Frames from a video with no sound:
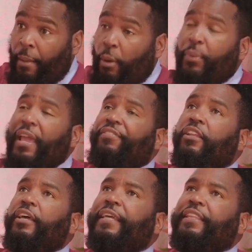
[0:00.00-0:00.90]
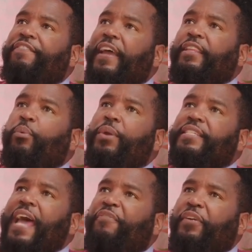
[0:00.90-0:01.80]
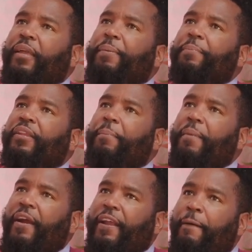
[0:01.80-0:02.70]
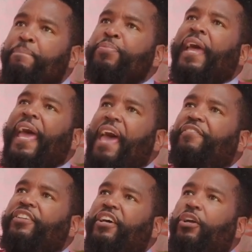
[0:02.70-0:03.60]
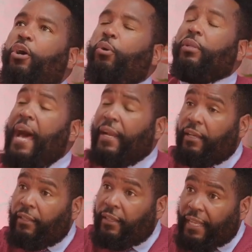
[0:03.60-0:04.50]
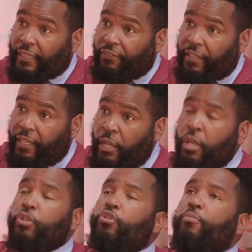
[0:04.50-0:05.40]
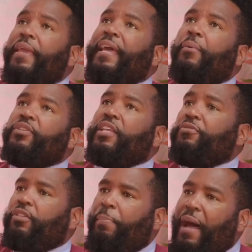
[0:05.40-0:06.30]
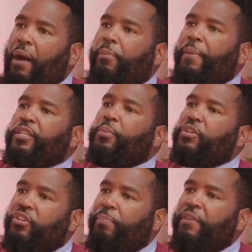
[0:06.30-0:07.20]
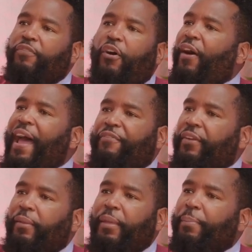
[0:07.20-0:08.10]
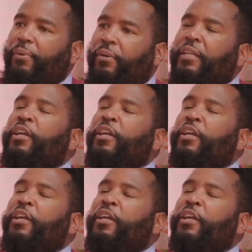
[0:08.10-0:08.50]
But we have to look at the fact that we as African people in America haven't done a whole lot collectively to make ourselves the power base we should be for all African people.